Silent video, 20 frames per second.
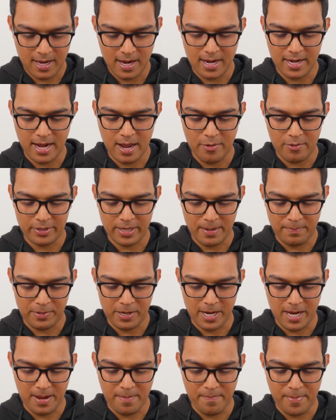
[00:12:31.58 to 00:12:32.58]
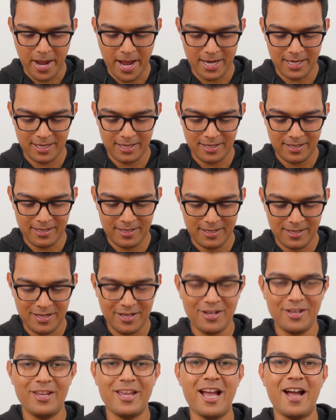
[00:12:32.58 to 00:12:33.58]
and now when I play it back,
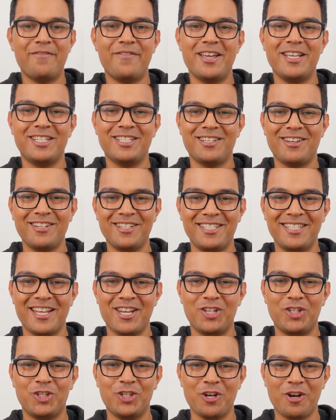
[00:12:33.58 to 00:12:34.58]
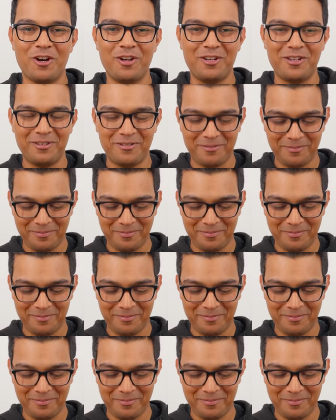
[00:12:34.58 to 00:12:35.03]
you have a sunset shot.